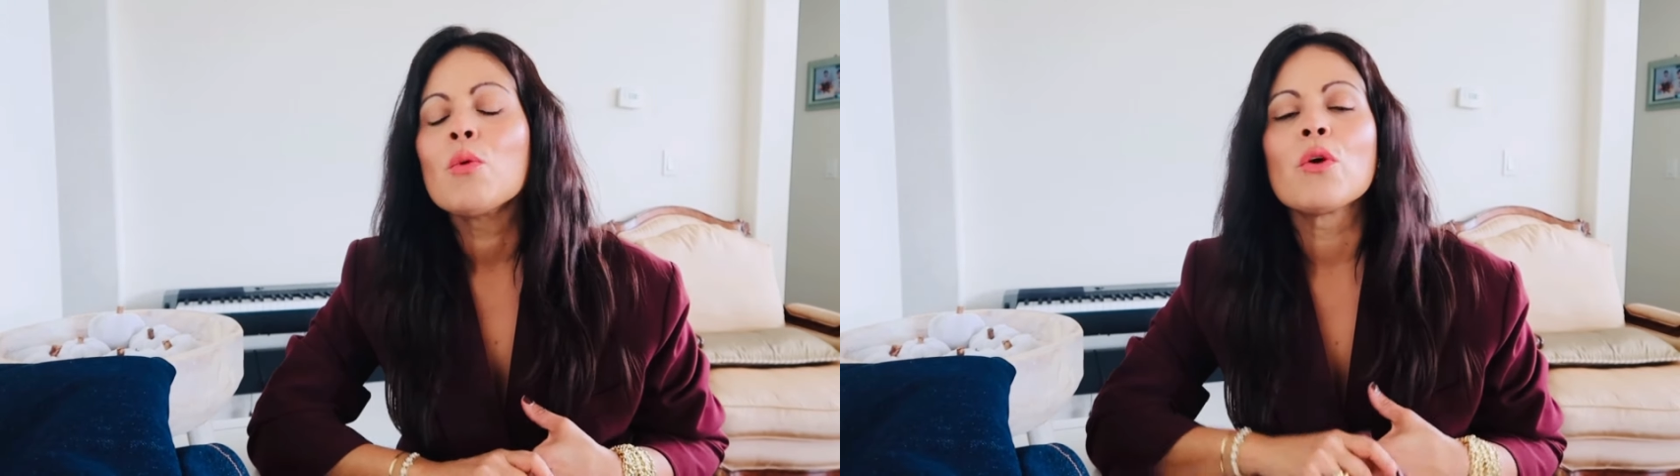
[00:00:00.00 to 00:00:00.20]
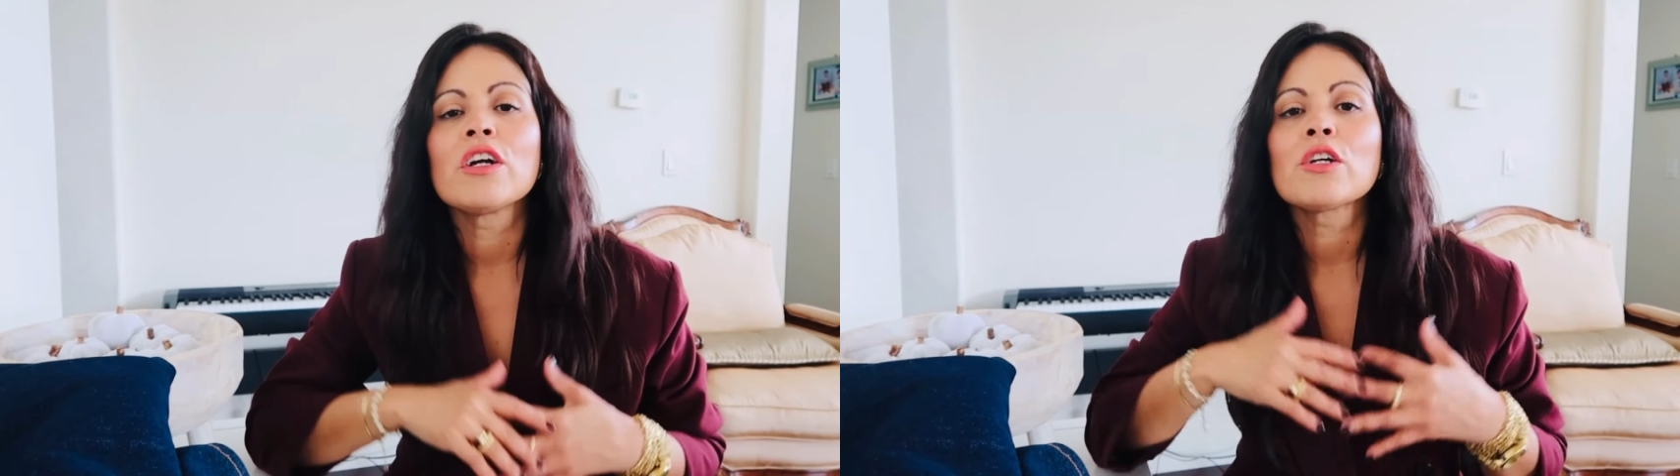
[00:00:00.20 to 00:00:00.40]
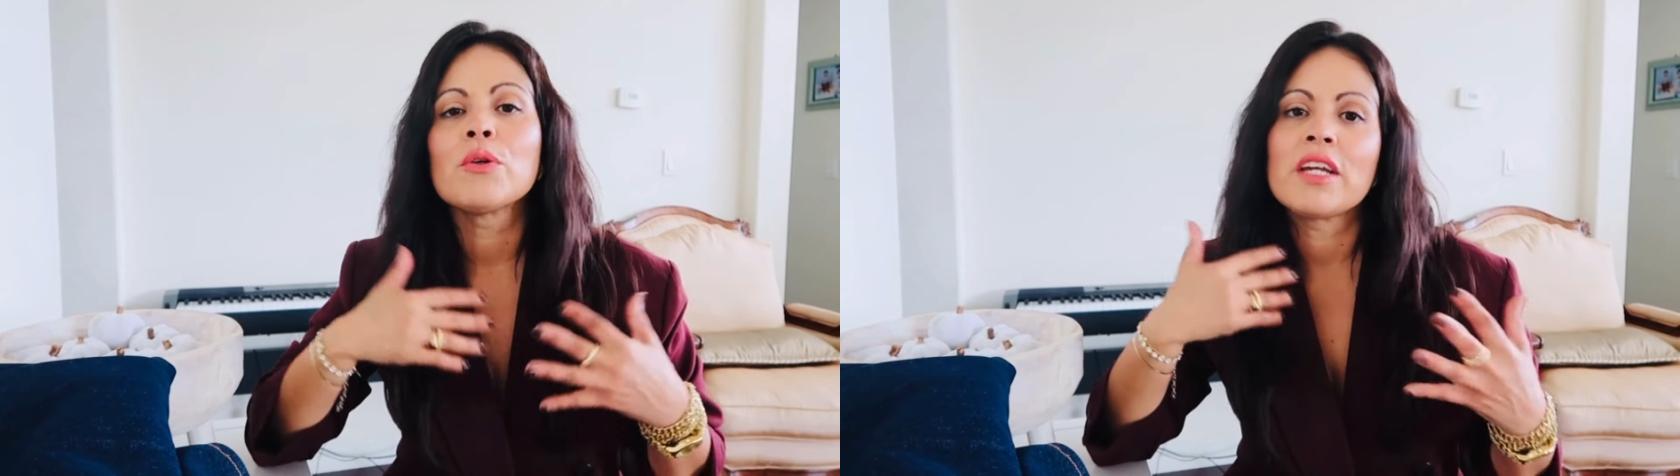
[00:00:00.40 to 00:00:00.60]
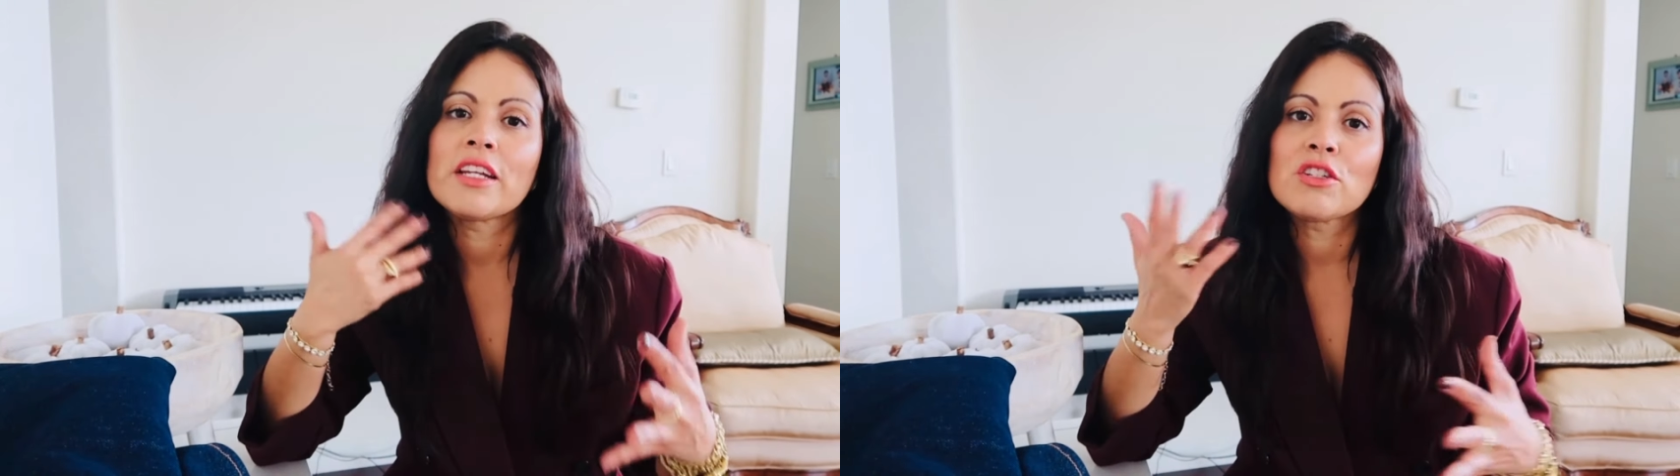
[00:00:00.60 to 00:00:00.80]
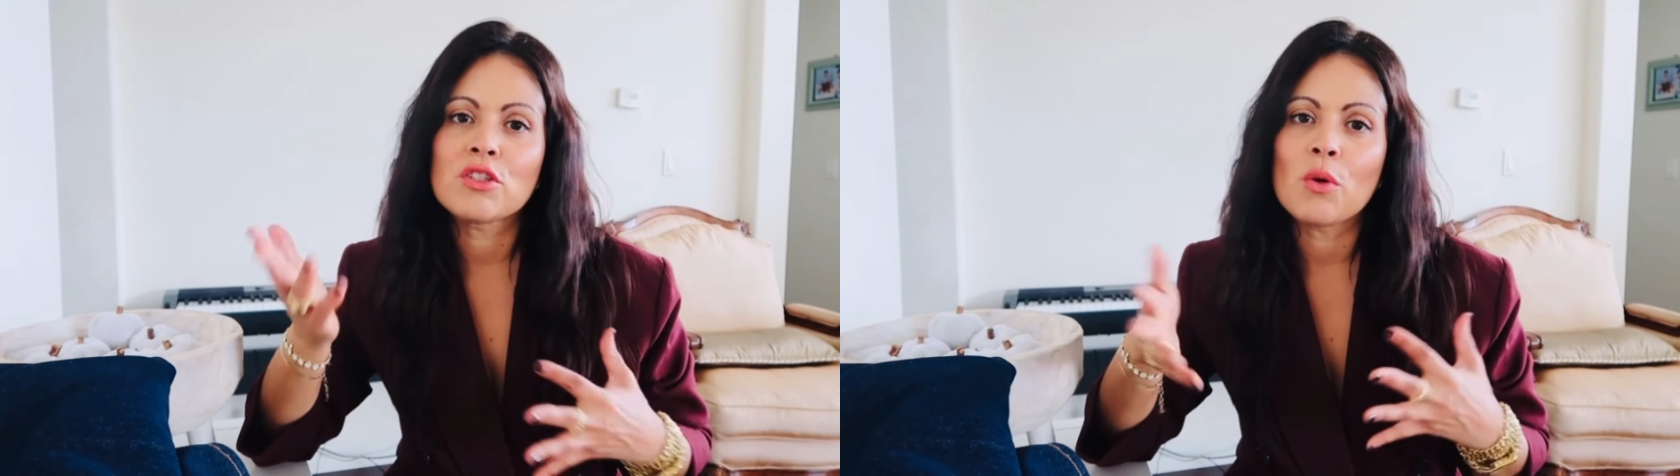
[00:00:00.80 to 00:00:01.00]
where
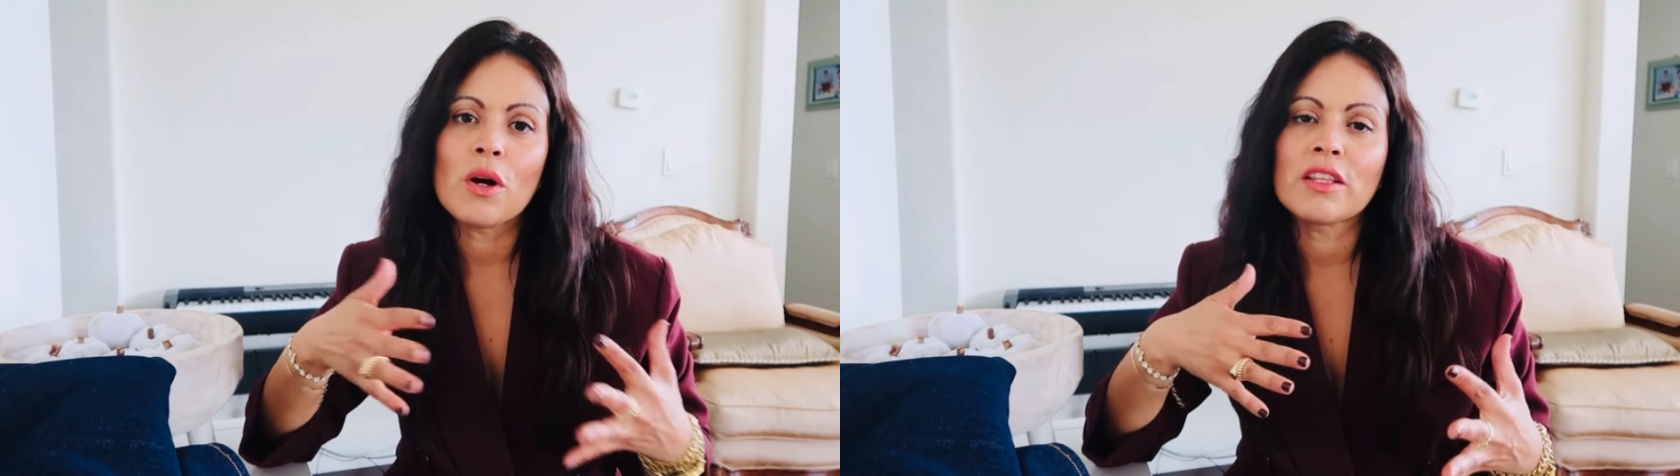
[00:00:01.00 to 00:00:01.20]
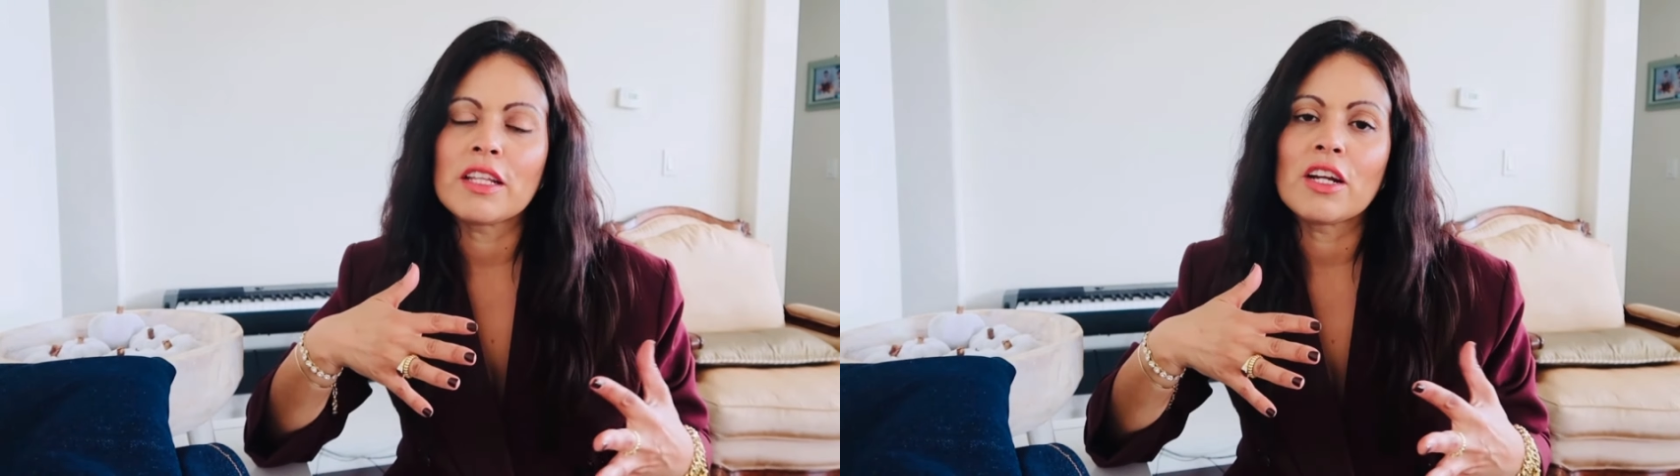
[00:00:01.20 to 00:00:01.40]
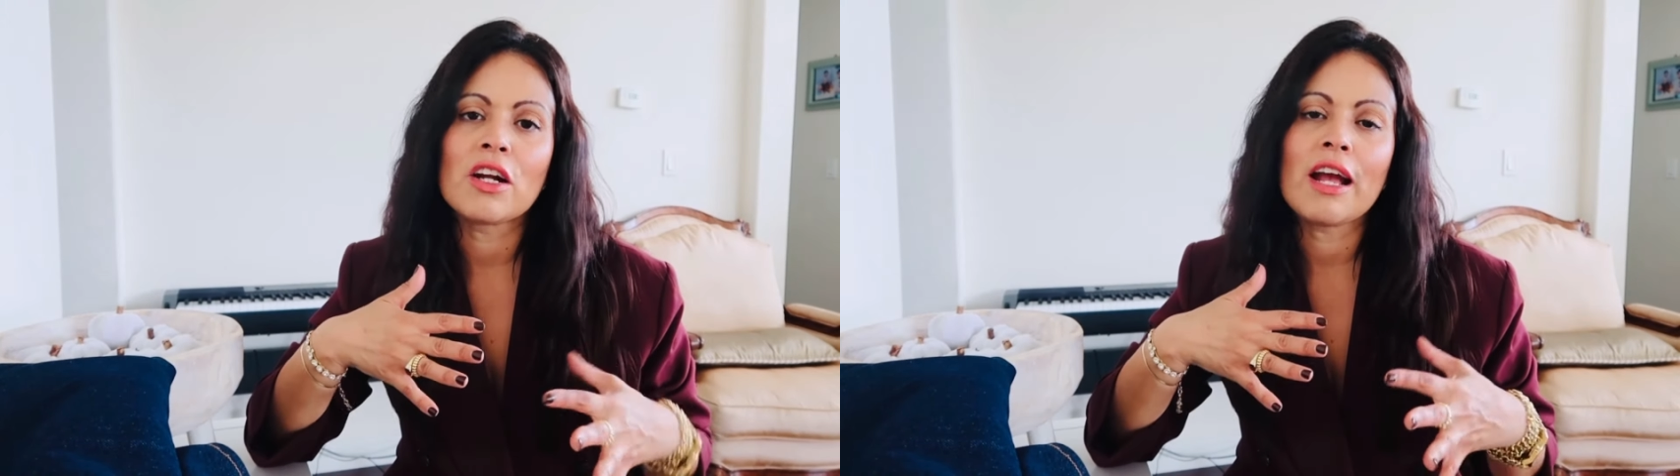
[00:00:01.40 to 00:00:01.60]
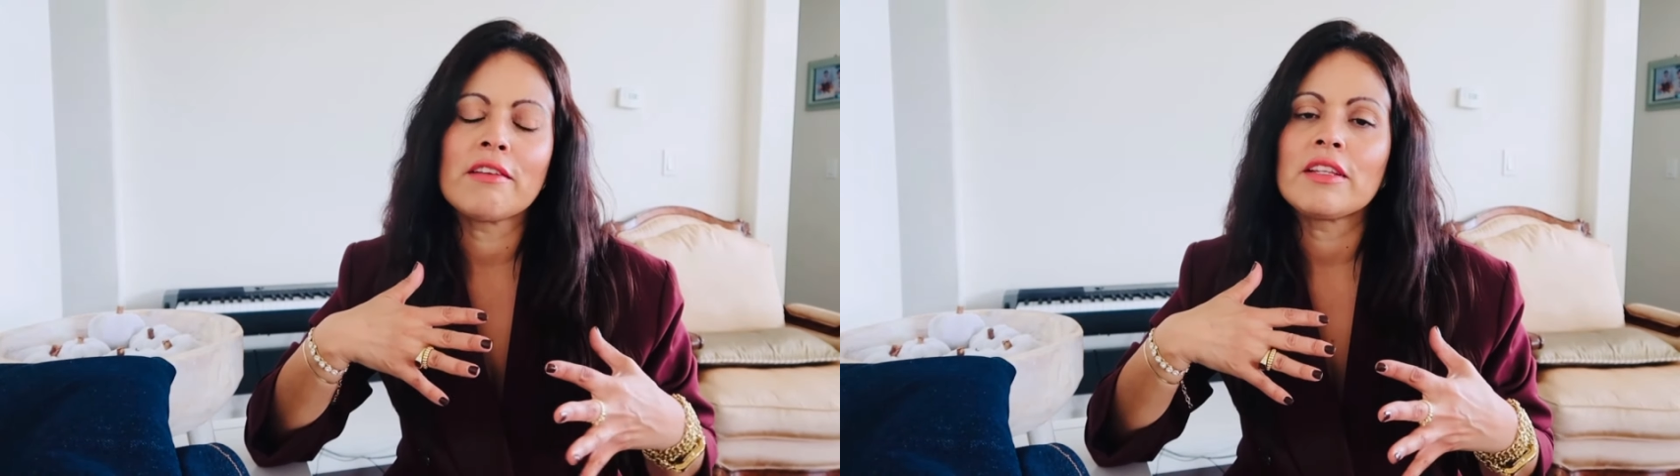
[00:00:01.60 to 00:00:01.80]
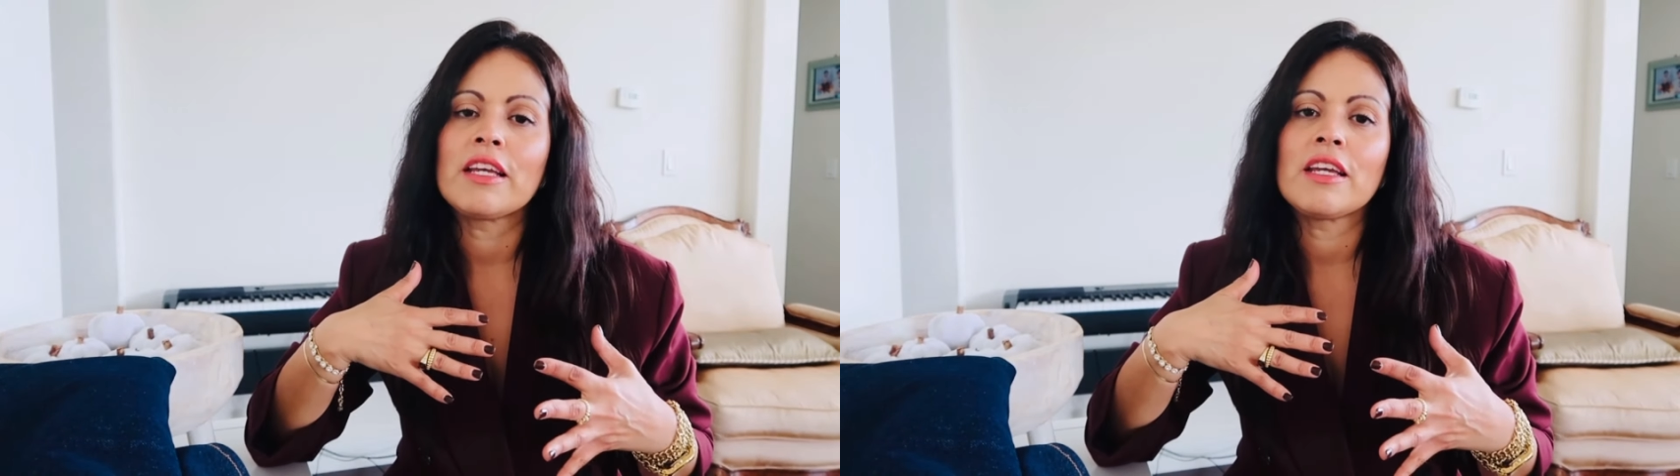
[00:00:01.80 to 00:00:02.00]
creators go on there
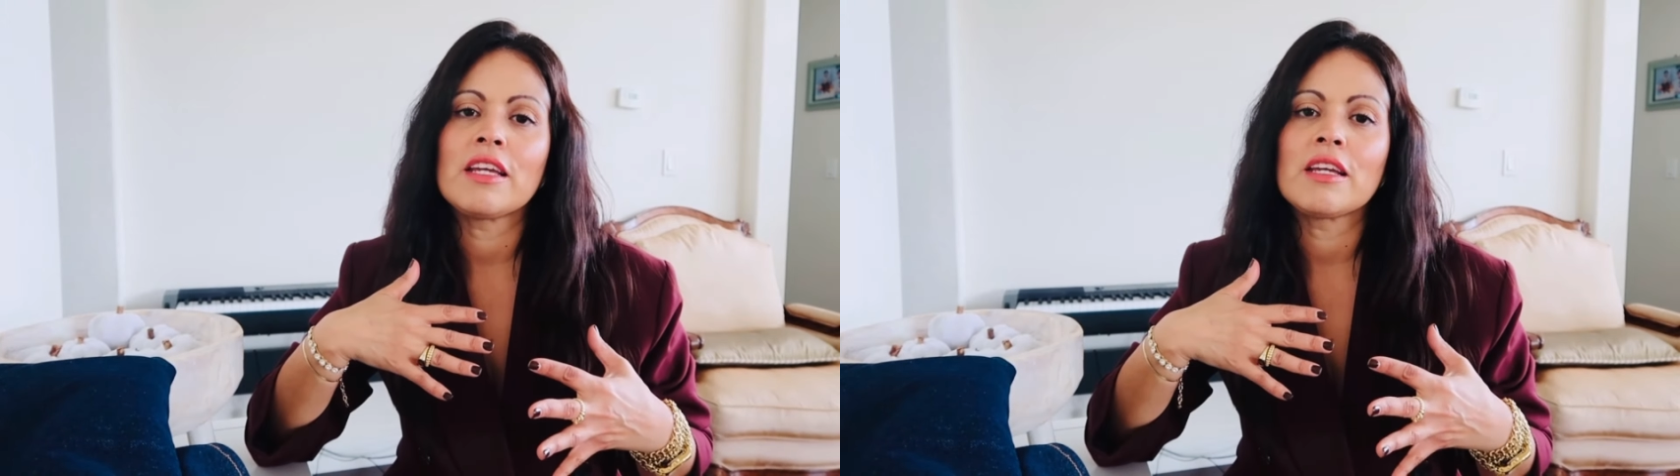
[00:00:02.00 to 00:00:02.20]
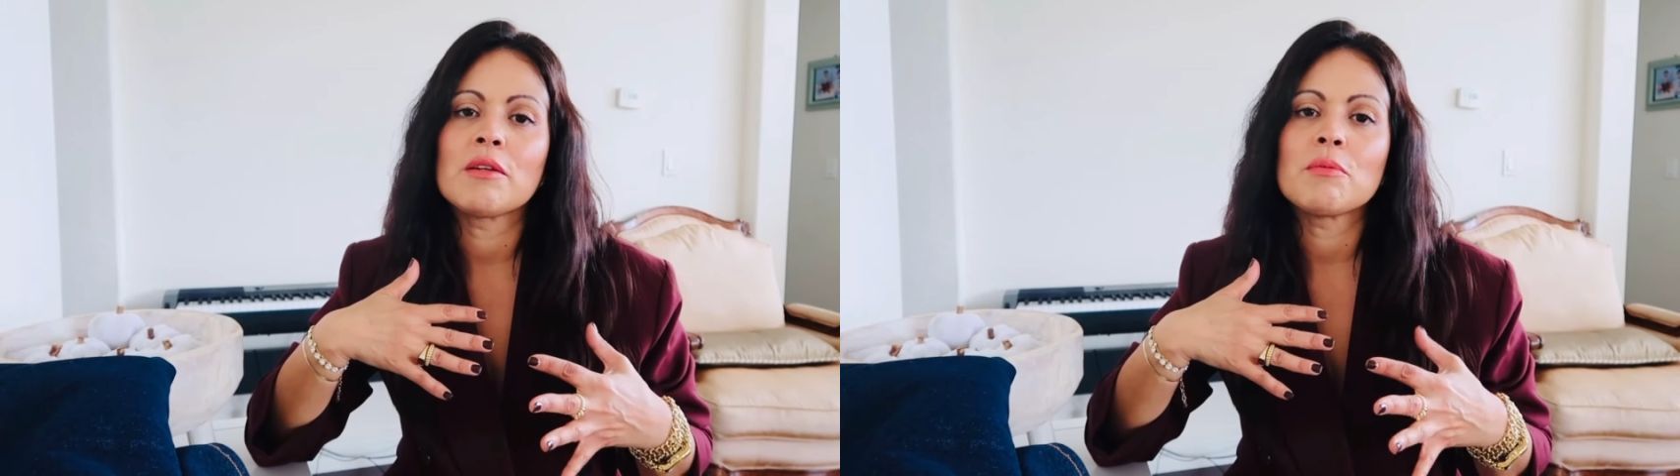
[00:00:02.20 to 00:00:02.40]
and they